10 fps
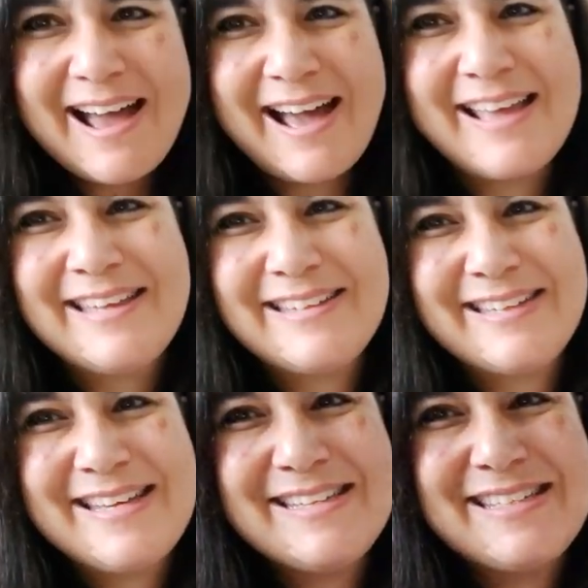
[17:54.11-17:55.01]
I
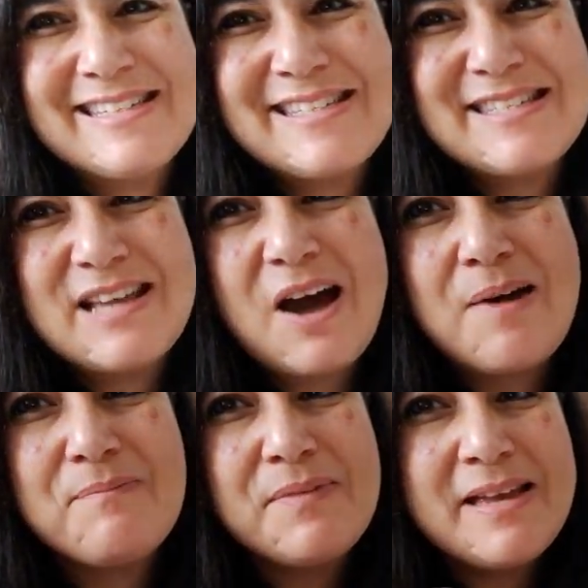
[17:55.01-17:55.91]
need to
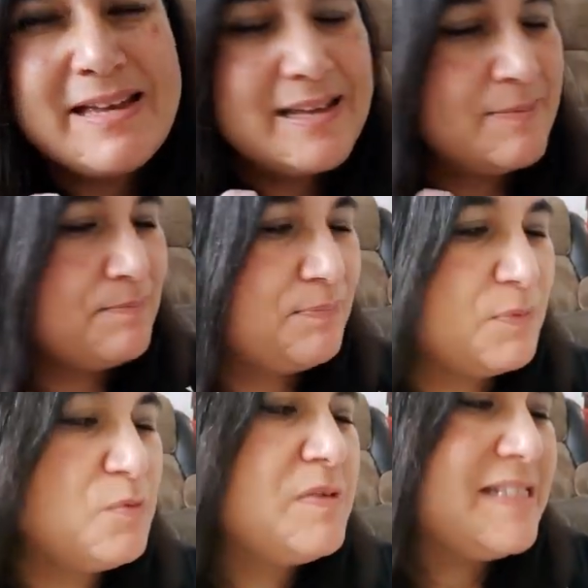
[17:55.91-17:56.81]
stop
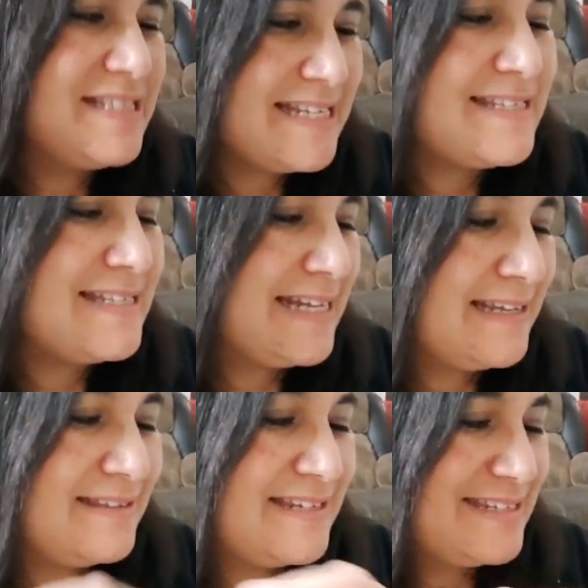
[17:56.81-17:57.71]

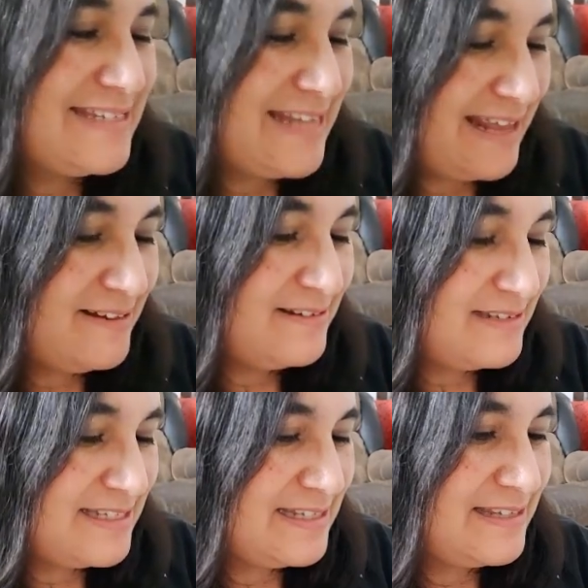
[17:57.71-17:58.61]
resisting the
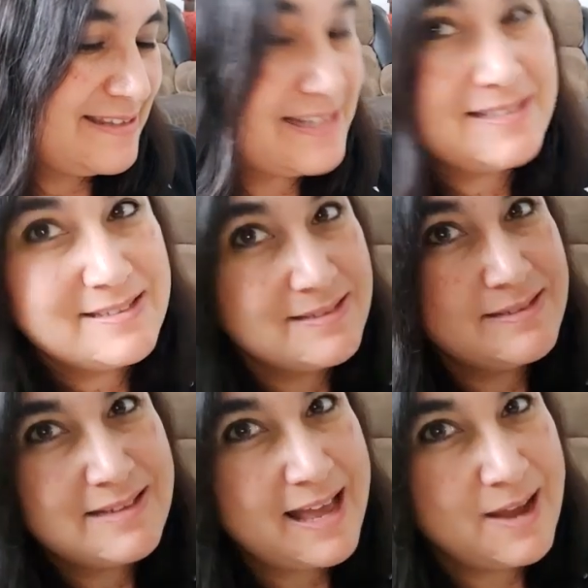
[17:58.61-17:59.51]
sales.
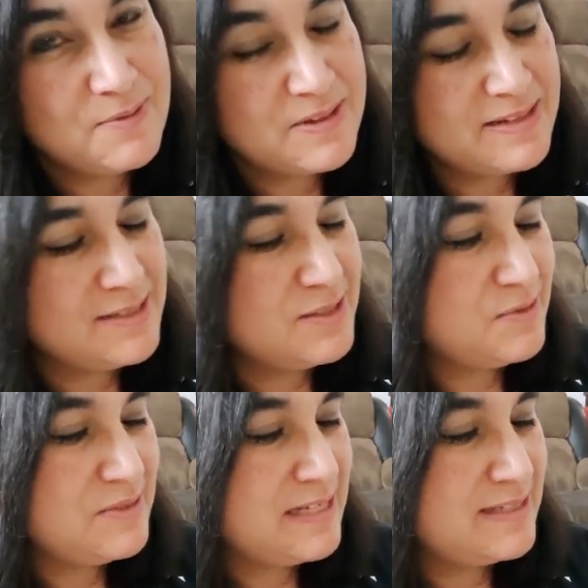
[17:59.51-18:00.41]
I really
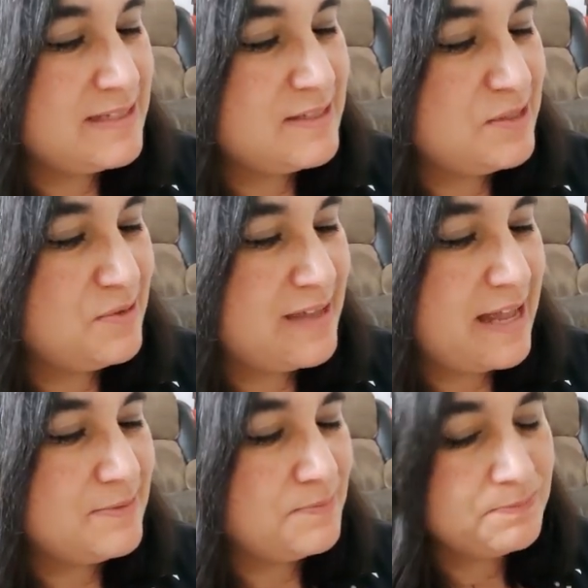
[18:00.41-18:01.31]
do need to do
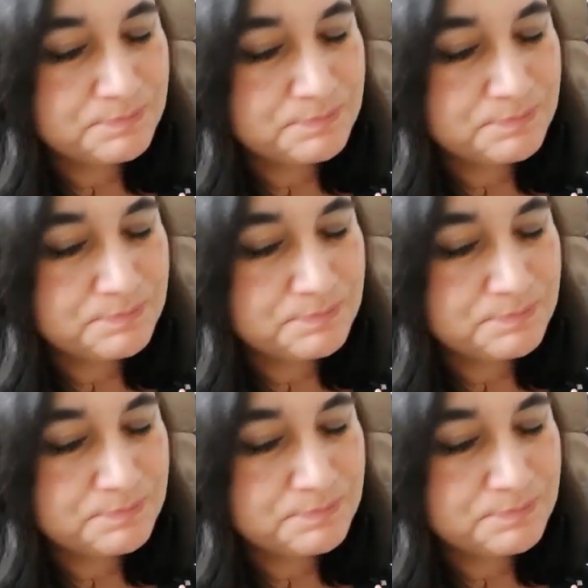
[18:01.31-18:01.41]
that.